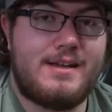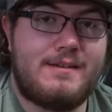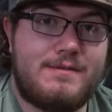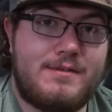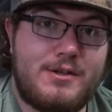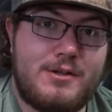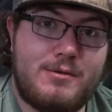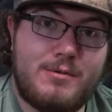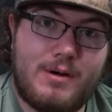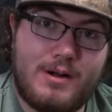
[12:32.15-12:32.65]

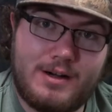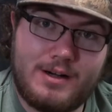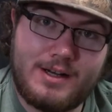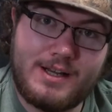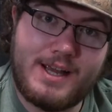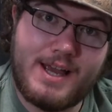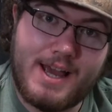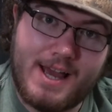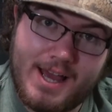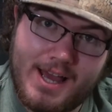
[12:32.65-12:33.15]
If you
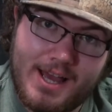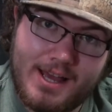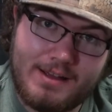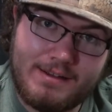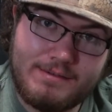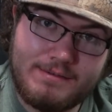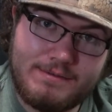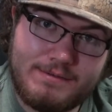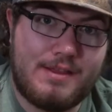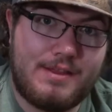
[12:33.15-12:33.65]
already
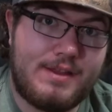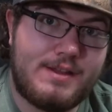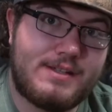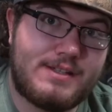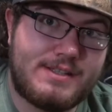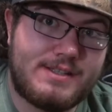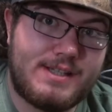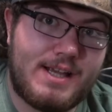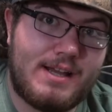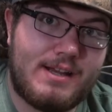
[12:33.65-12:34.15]
have this
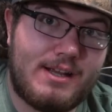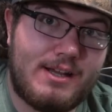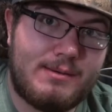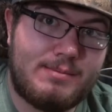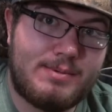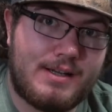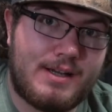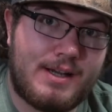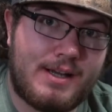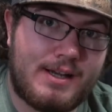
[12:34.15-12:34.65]

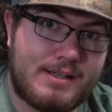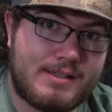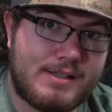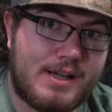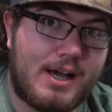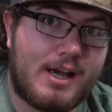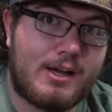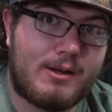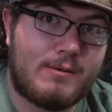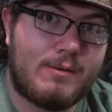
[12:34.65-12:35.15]
setup and it's
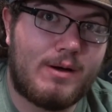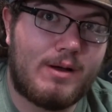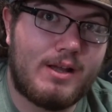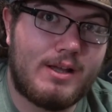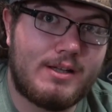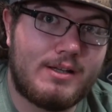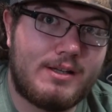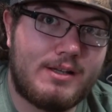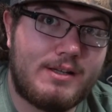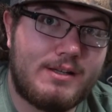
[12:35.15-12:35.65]
high
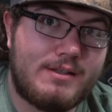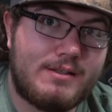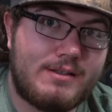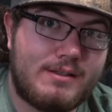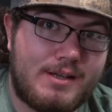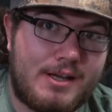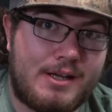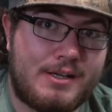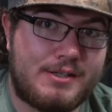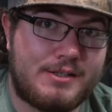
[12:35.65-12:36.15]
quality
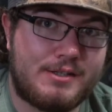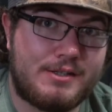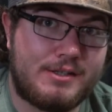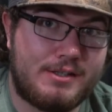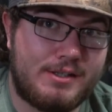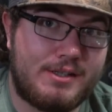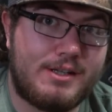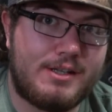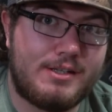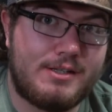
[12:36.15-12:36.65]
and you're
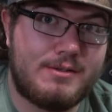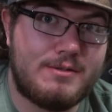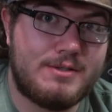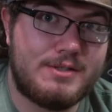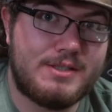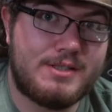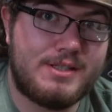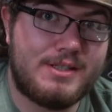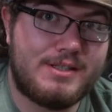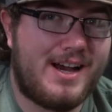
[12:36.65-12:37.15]
good at
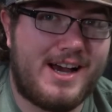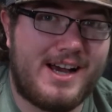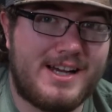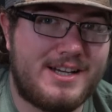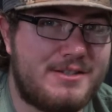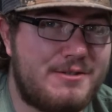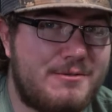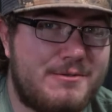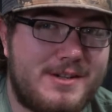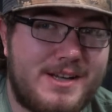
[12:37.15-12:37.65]
using it, I
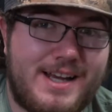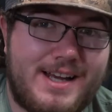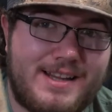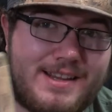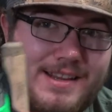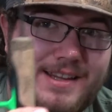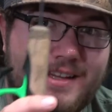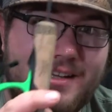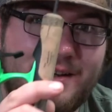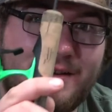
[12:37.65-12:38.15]
do not
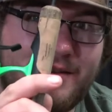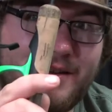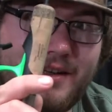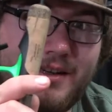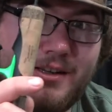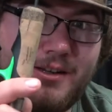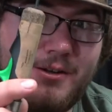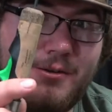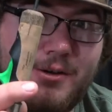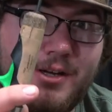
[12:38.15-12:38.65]
think you
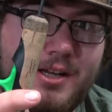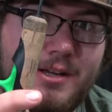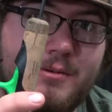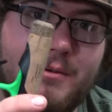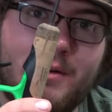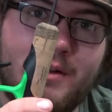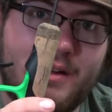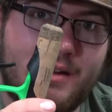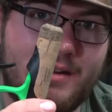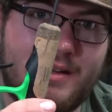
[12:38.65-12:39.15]
need to go get
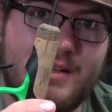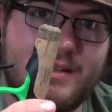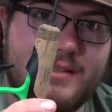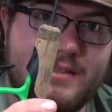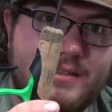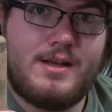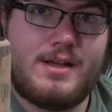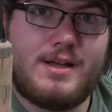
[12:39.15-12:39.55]
one of these.